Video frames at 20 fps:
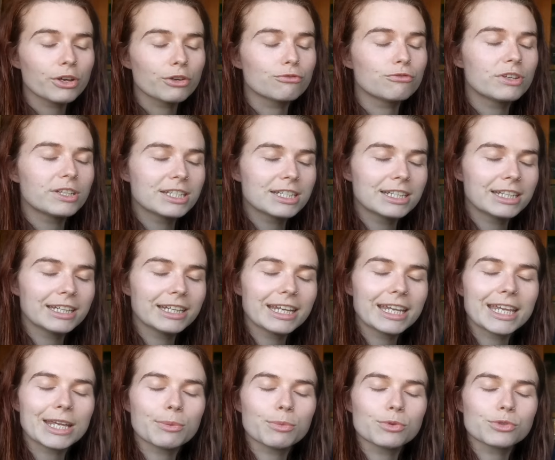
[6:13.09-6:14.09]

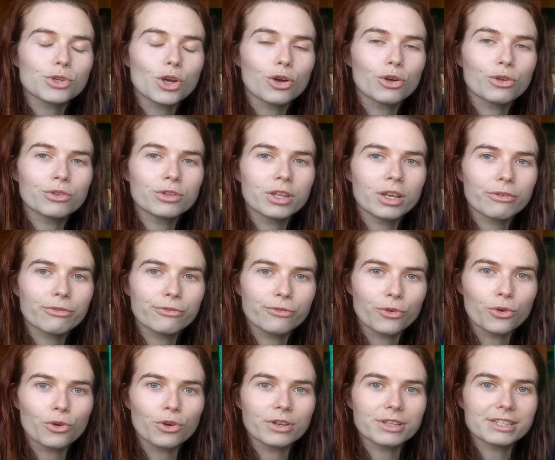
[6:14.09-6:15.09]
Originally it was on
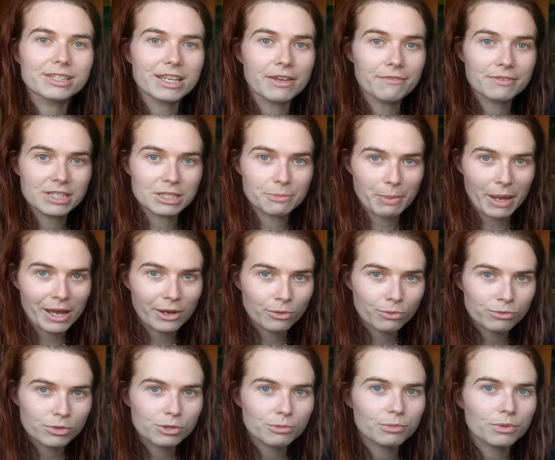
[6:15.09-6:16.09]
for
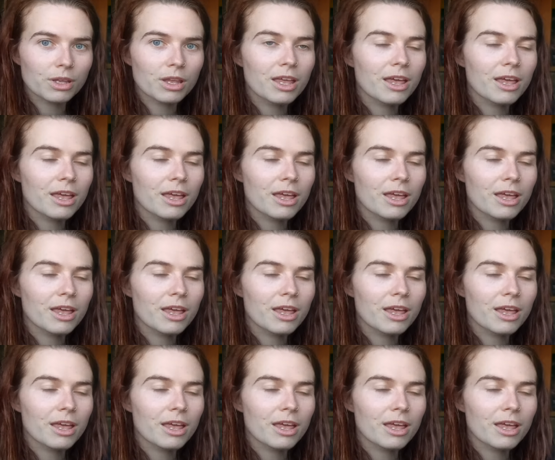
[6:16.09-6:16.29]
£70.